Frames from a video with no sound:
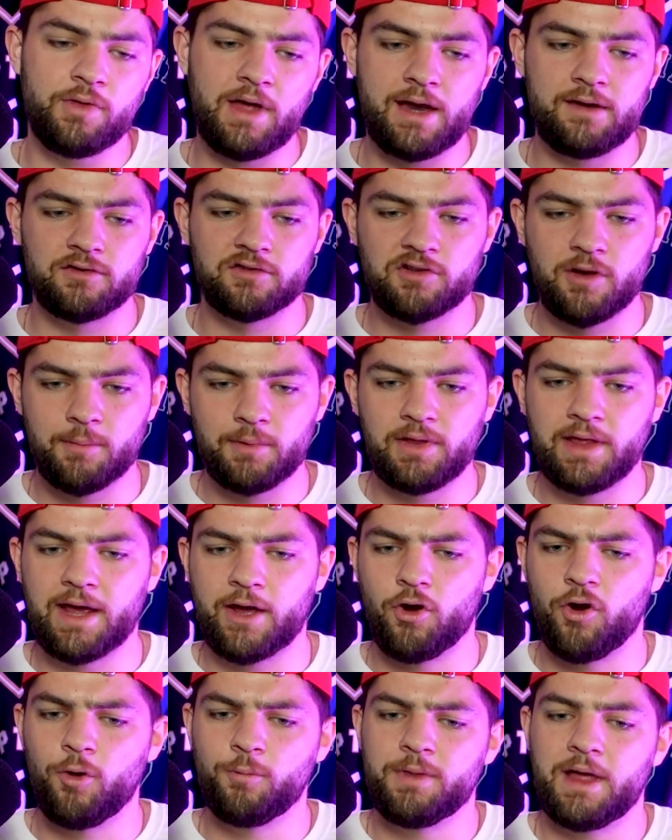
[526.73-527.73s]
that in Summer League. I
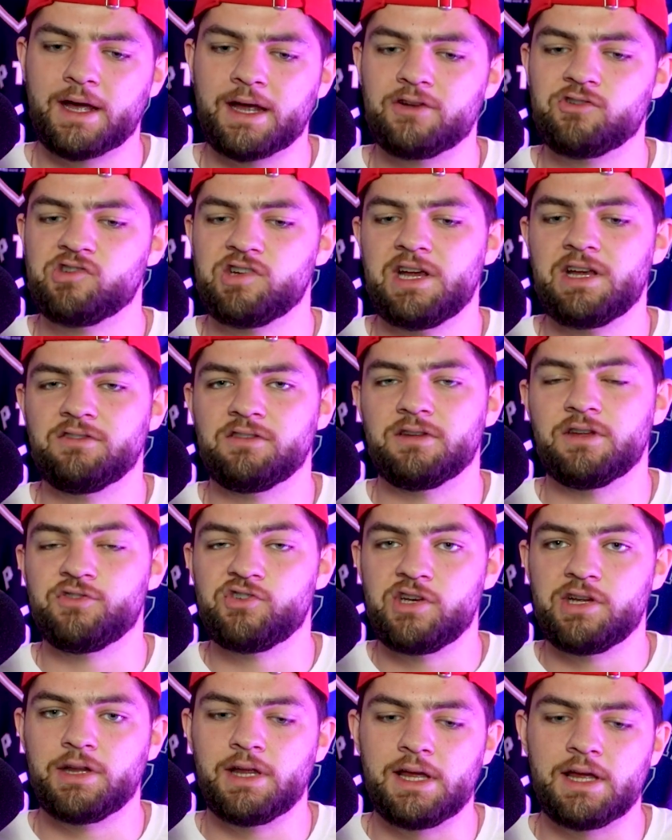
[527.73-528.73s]
hope that can change in the
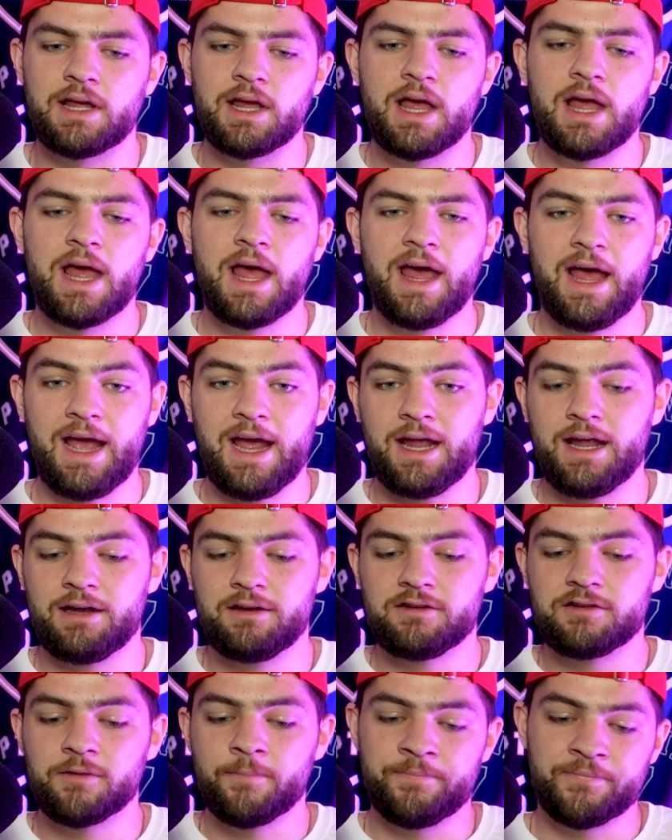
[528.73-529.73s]
G League.
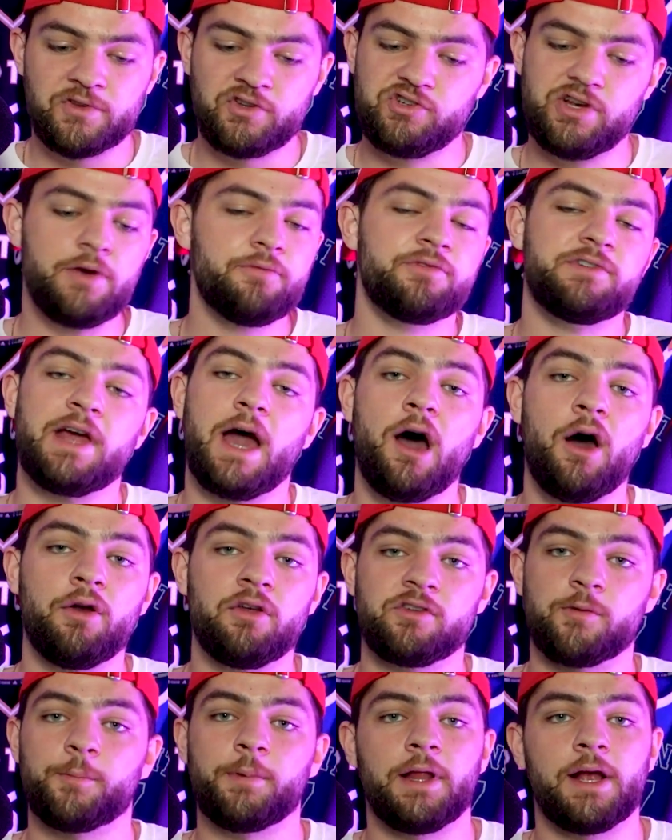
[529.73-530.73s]
And Jeff Dowtin
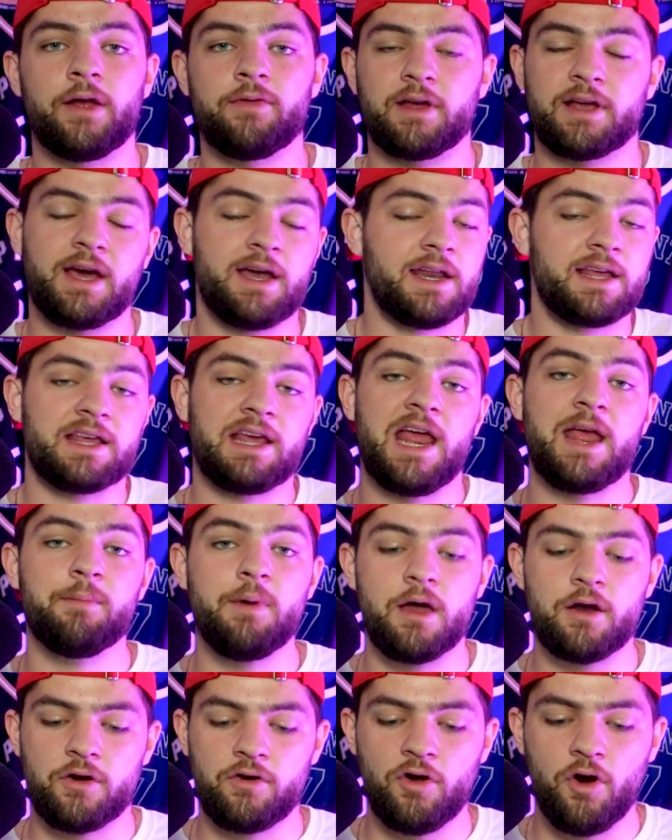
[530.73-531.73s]
is a player that kind of came
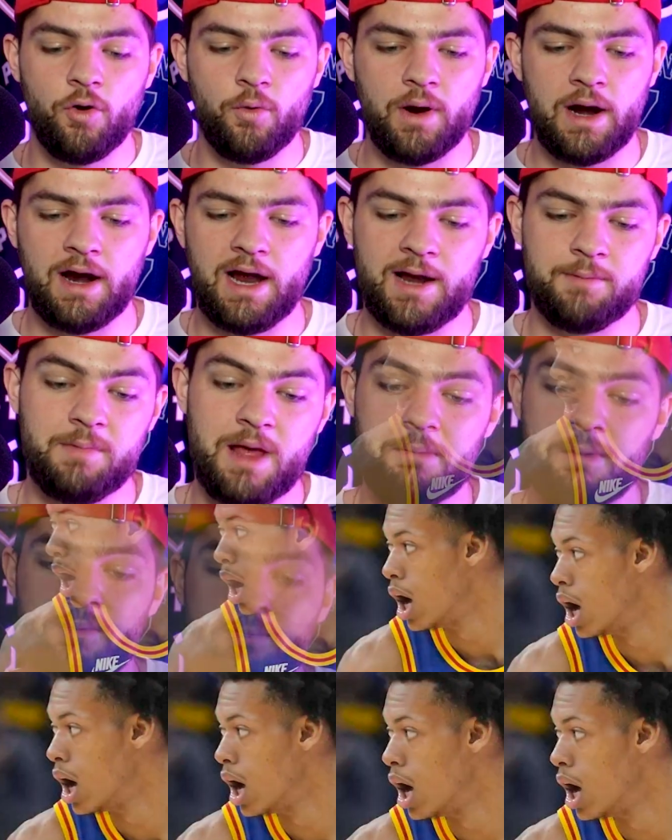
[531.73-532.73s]
out of nowhere and maybe
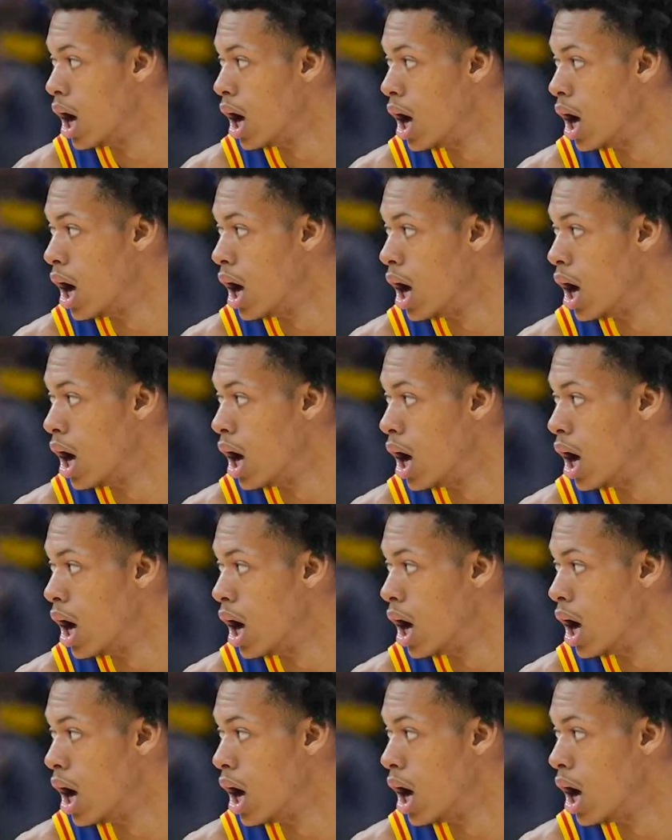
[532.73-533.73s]
made the decision a
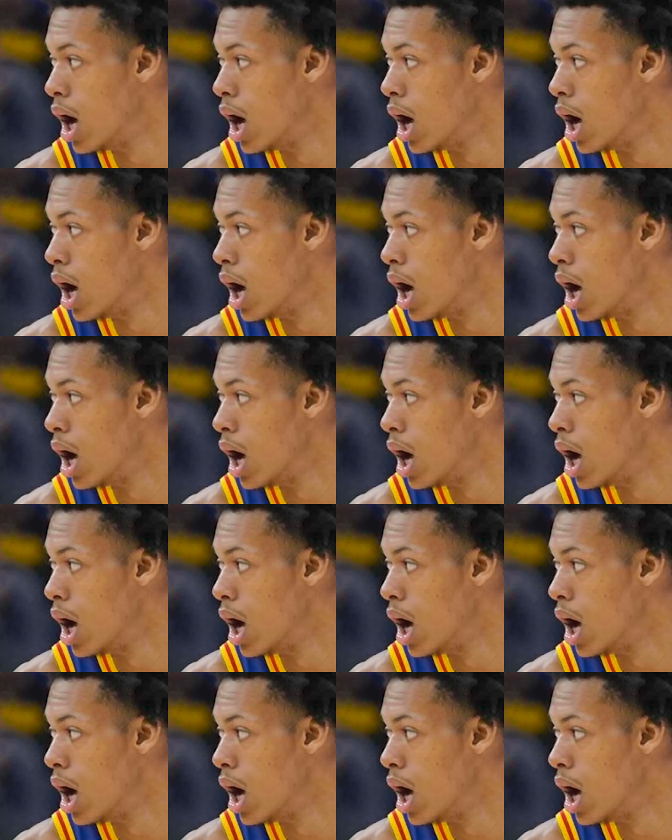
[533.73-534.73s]
little bit more difficult. I
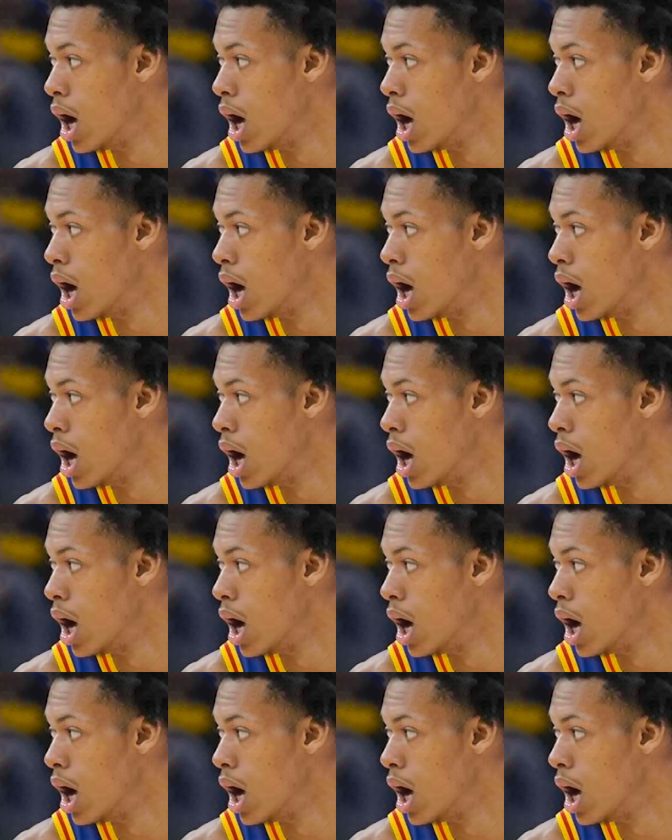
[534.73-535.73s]
kind of discarded him with my
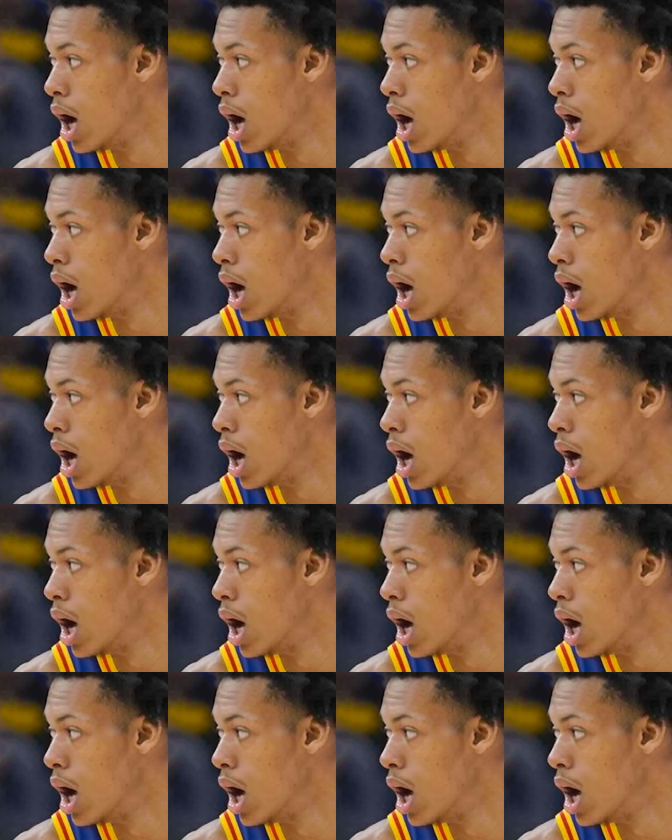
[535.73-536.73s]
previous comments about
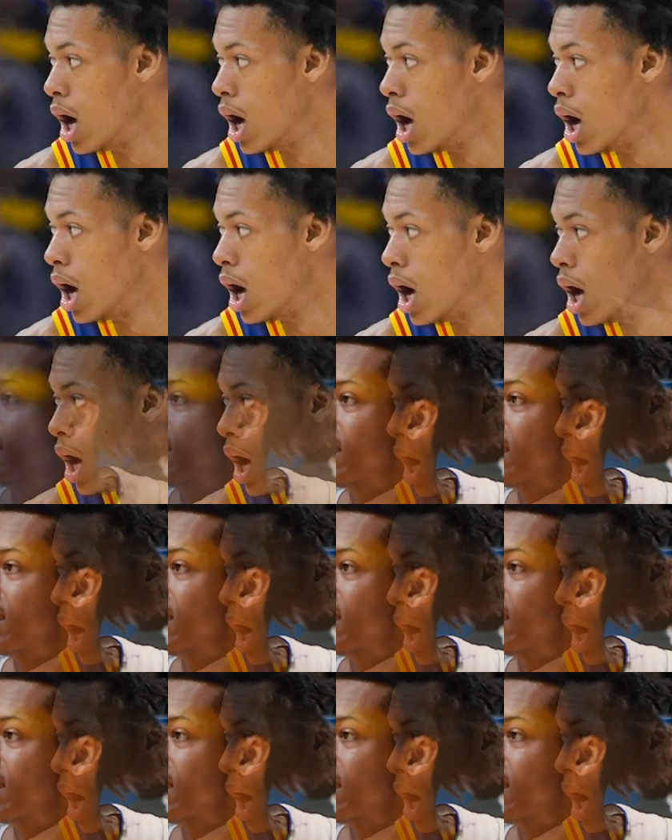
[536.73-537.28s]
who's going to make which